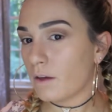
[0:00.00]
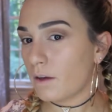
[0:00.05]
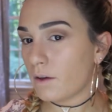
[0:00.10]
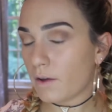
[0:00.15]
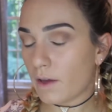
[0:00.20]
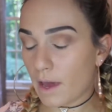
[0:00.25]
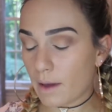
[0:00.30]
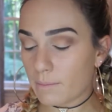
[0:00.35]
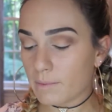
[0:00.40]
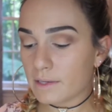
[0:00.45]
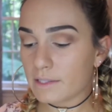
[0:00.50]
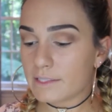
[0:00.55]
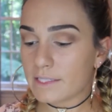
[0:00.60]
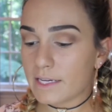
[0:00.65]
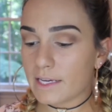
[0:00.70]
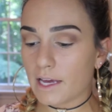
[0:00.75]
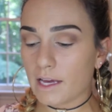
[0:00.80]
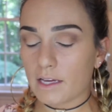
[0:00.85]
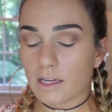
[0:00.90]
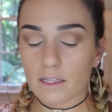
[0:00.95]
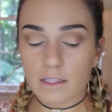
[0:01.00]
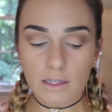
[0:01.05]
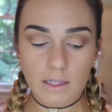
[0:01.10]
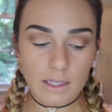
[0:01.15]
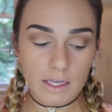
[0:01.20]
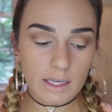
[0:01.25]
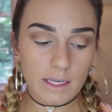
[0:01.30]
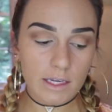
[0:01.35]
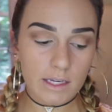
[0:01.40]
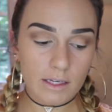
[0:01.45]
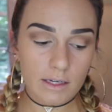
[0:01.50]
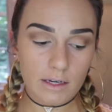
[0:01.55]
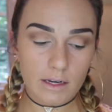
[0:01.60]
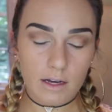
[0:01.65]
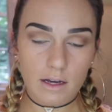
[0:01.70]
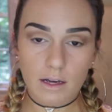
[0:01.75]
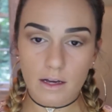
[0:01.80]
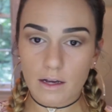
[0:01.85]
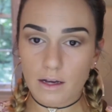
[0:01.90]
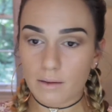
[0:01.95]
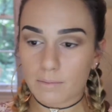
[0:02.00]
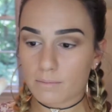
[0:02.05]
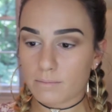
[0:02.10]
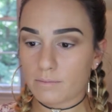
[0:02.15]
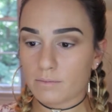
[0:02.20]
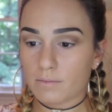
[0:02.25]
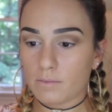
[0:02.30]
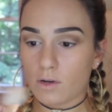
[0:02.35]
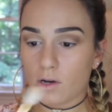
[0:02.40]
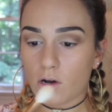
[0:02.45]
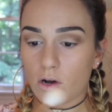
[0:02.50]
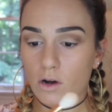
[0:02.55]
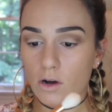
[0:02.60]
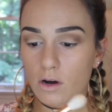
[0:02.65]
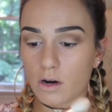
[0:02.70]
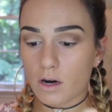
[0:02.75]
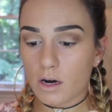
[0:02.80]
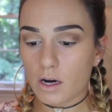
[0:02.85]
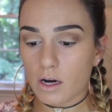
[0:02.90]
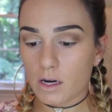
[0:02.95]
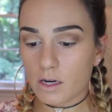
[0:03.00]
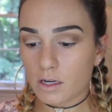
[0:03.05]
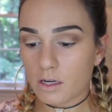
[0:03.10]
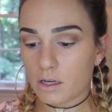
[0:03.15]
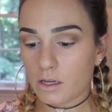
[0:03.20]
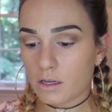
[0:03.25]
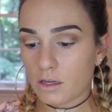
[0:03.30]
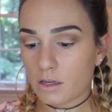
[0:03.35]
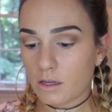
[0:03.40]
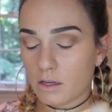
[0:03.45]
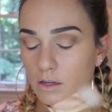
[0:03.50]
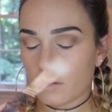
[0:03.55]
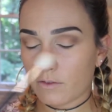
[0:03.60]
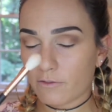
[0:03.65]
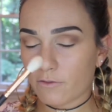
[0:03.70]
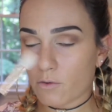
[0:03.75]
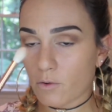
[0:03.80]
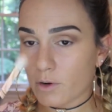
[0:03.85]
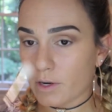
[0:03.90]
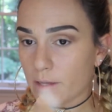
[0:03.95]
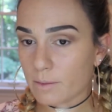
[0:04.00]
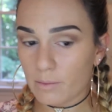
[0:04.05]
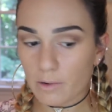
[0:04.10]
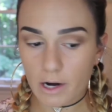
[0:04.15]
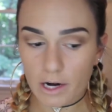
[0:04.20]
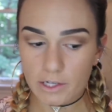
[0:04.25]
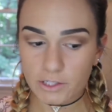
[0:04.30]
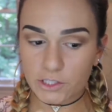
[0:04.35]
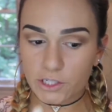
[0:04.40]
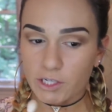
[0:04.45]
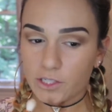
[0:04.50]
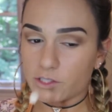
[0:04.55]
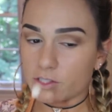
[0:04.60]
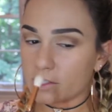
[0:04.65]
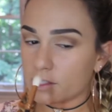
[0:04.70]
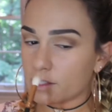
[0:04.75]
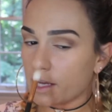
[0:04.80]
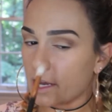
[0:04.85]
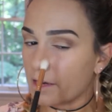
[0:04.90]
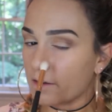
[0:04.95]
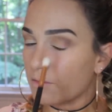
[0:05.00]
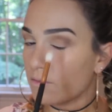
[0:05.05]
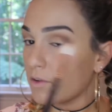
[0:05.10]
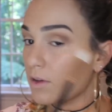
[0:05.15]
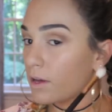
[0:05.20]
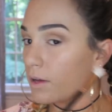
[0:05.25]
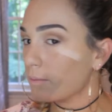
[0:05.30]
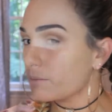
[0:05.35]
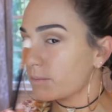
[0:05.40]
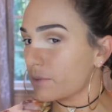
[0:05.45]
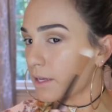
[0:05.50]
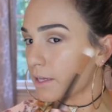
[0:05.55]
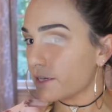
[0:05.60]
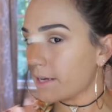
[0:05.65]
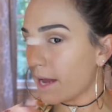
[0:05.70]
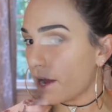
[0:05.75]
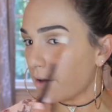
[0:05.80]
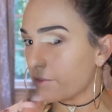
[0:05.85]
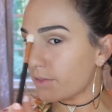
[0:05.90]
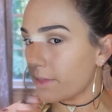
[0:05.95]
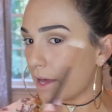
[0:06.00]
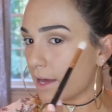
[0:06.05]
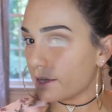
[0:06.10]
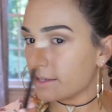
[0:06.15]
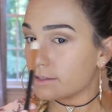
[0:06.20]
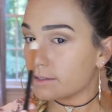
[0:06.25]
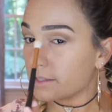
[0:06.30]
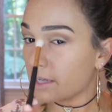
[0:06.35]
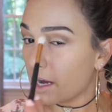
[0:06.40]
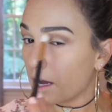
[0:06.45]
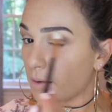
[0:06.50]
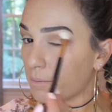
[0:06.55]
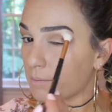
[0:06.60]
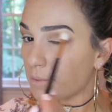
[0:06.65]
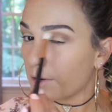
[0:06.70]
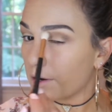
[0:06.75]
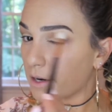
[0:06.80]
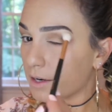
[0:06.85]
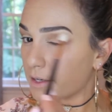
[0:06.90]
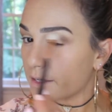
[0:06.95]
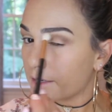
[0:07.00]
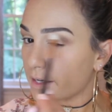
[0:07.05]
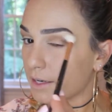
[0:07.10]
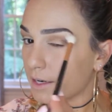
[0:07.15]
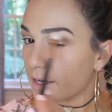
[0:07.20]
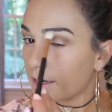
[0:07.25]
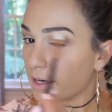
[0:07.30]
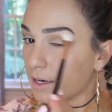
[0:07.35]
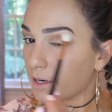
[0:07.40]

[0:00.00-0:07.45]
Okay, I'm going to take a clean R40 brush and just kind of blend out that top part here.